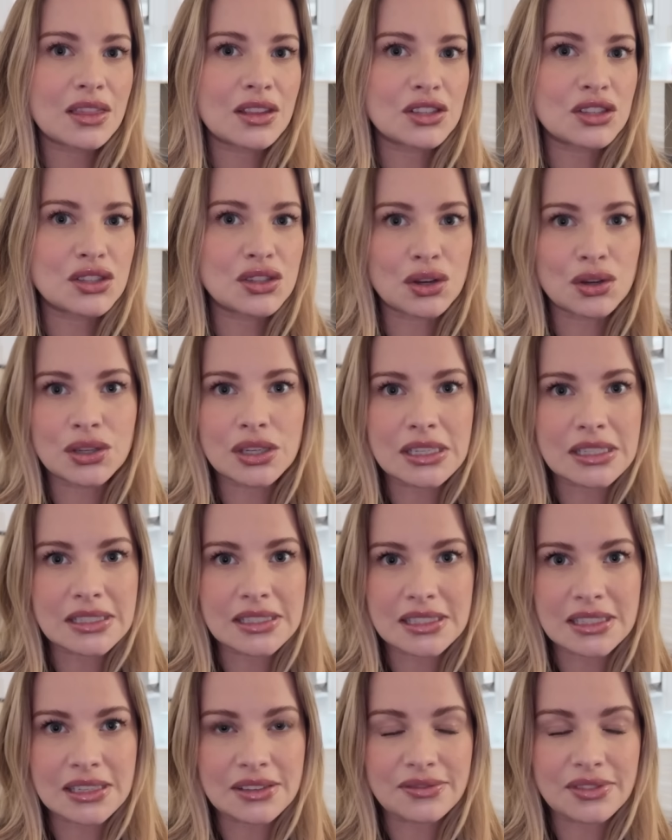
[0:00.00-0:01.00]

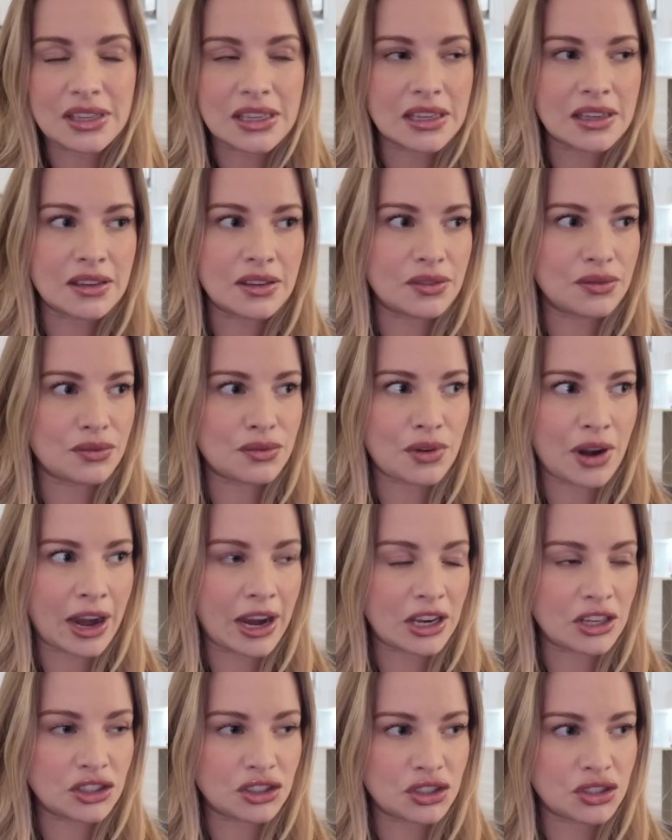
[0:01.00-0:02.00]
ZV
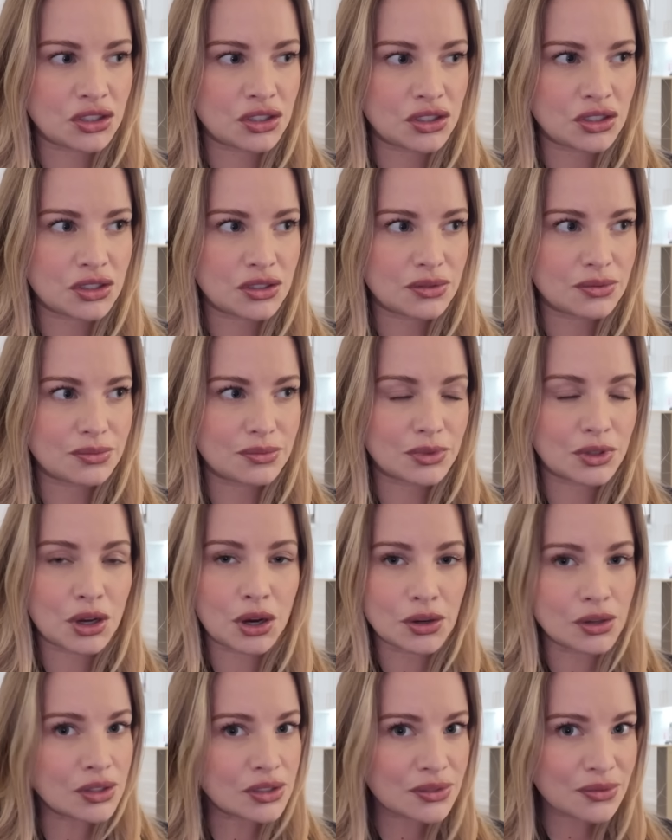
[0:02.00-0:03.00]
range
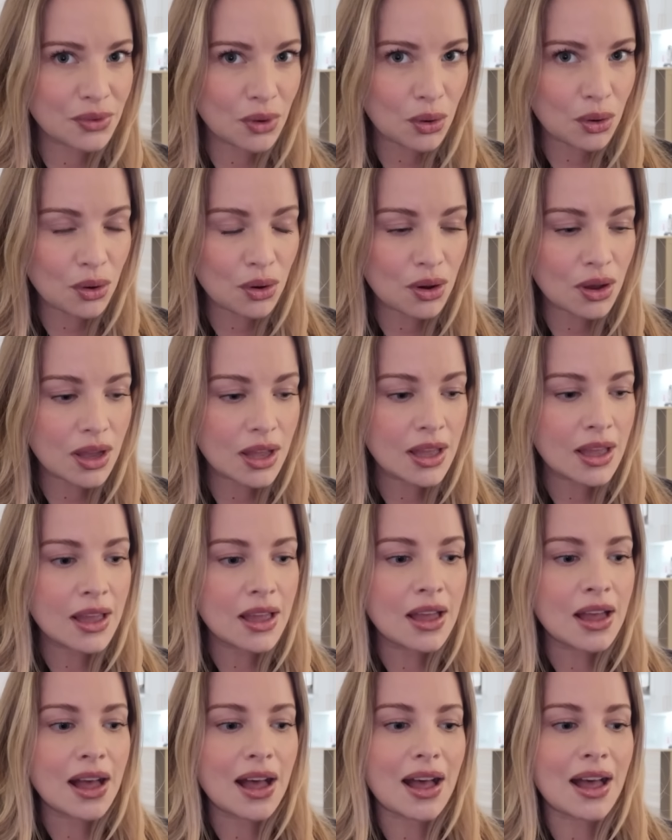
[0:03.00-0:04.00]
goes for,
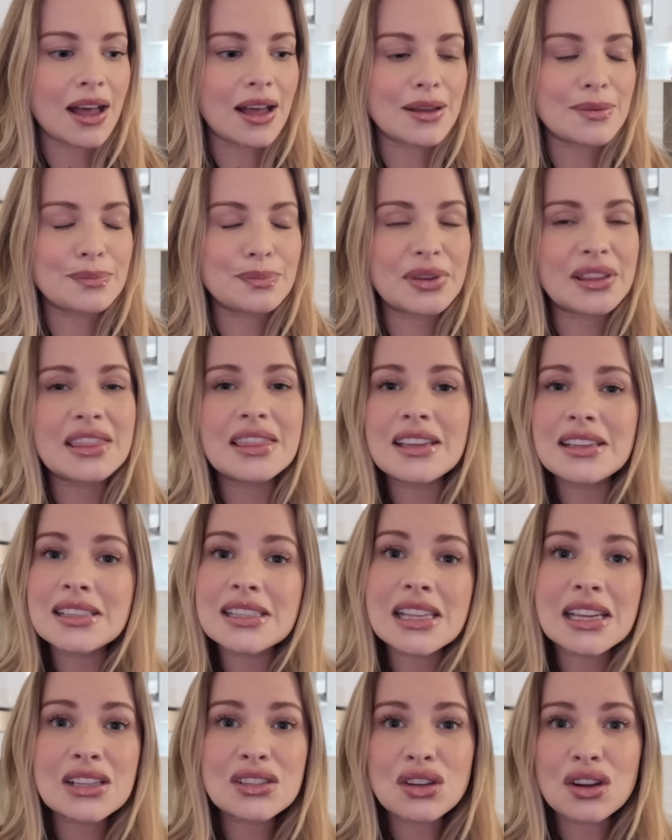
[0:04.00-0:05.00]
but these
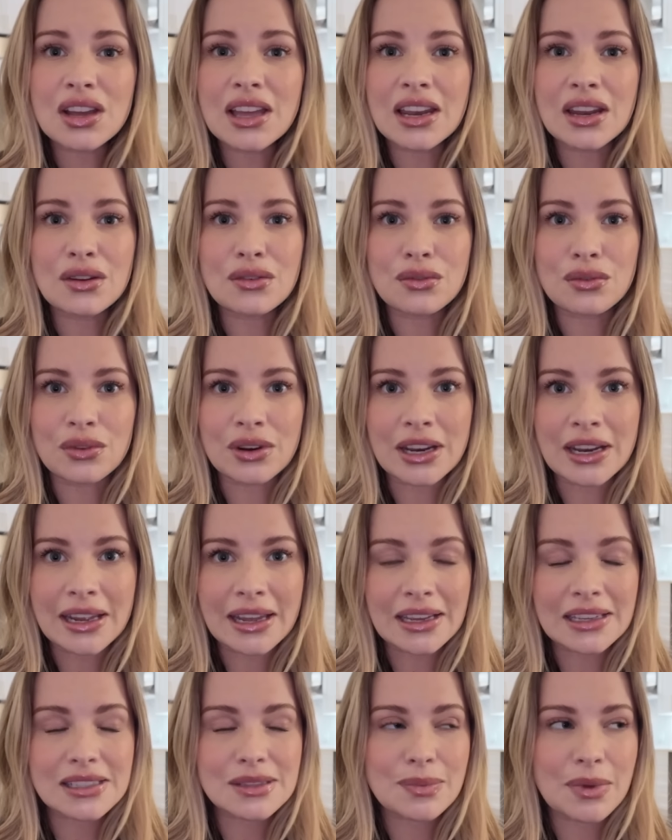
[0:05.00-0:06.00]
things are getting
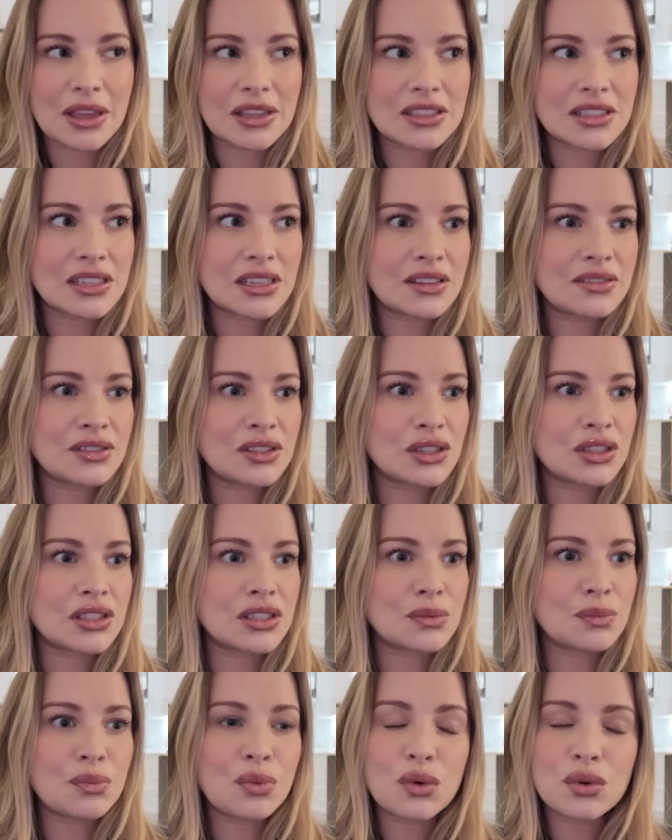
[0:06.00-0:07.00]
really expensive, so
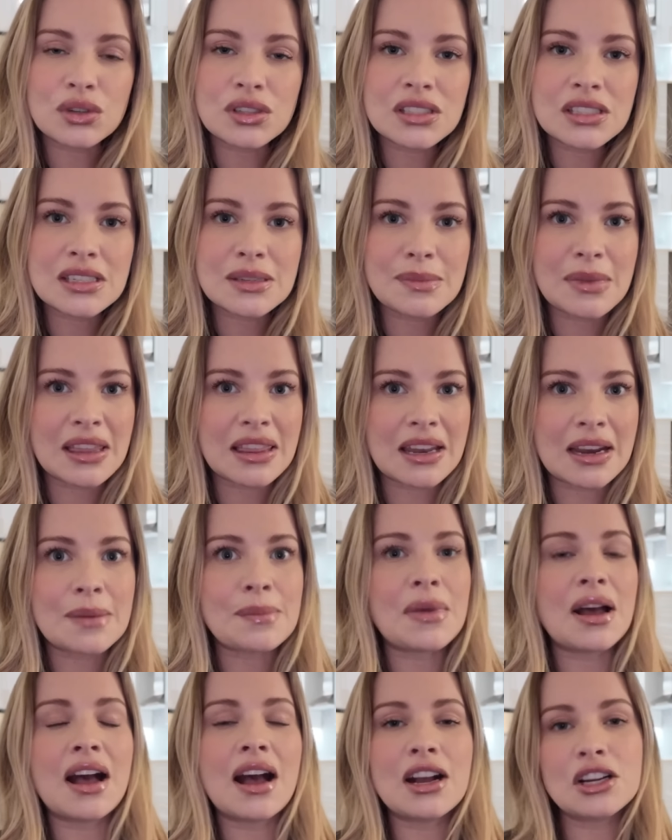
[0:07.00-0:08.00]
it's important to me that
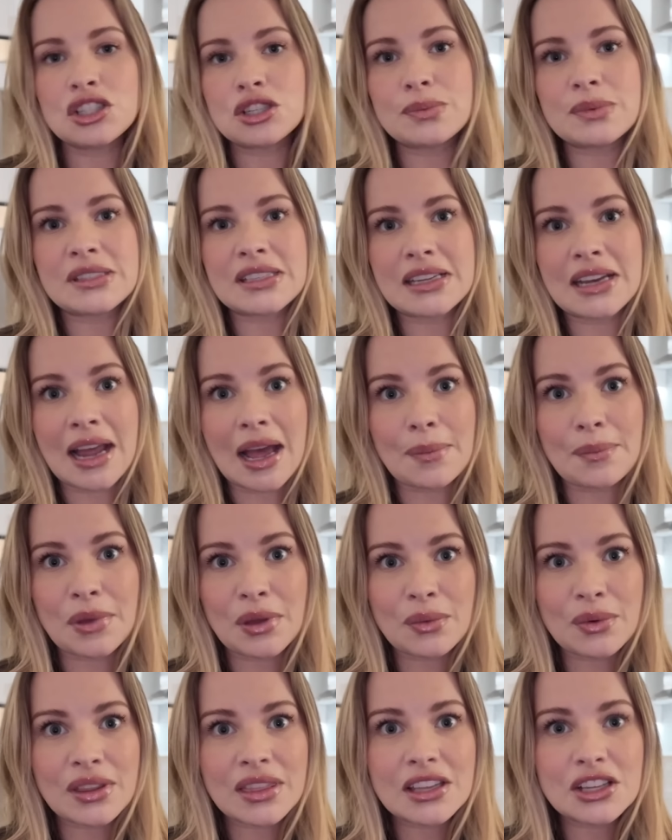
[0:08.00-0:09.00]
I'm 100%
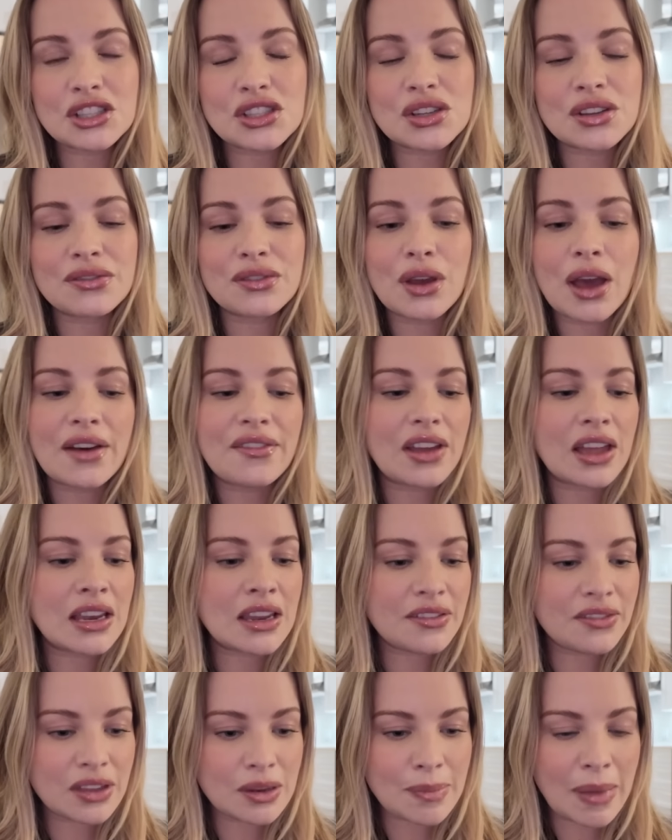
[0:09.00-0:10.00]
happy with it. So if you have
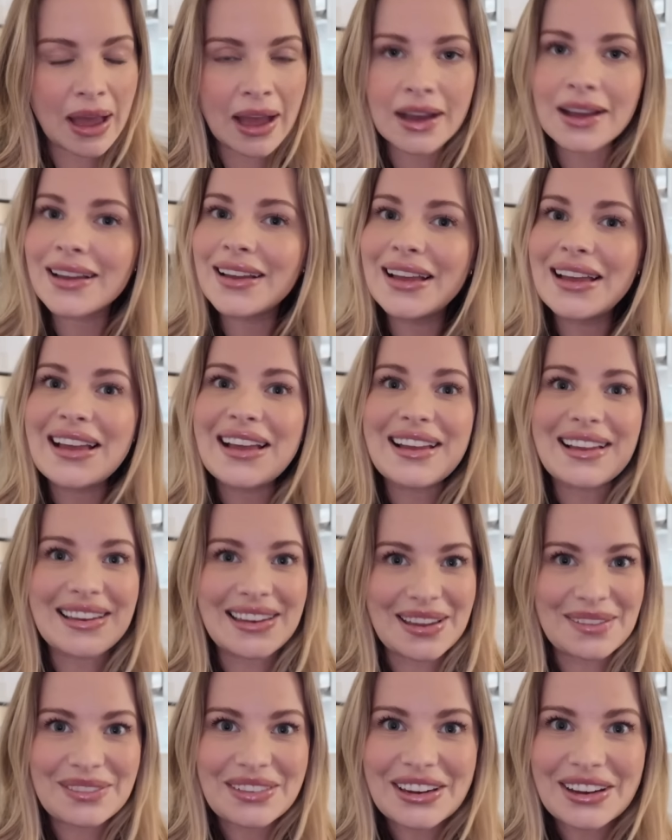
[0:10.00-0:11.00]
any feedback,
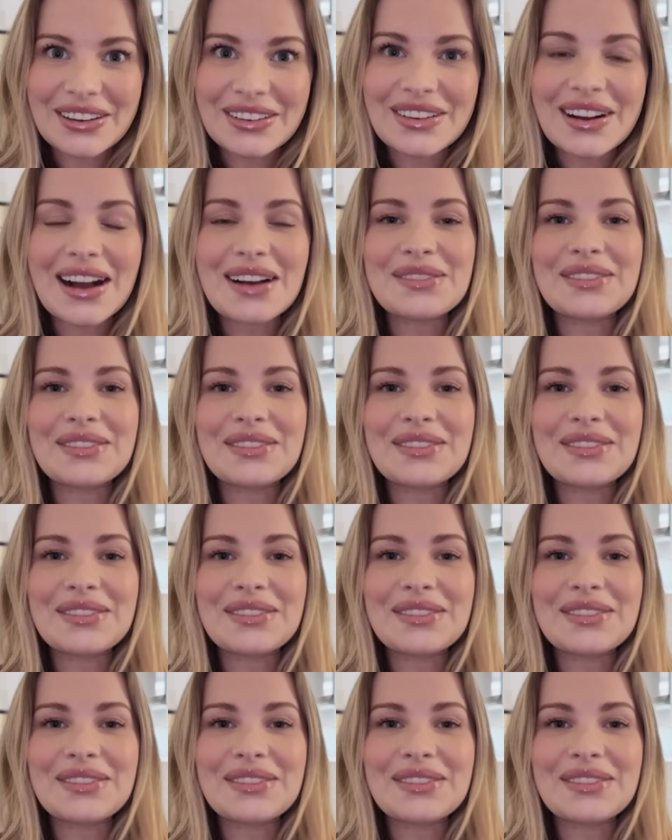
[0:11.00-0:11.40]
let me know.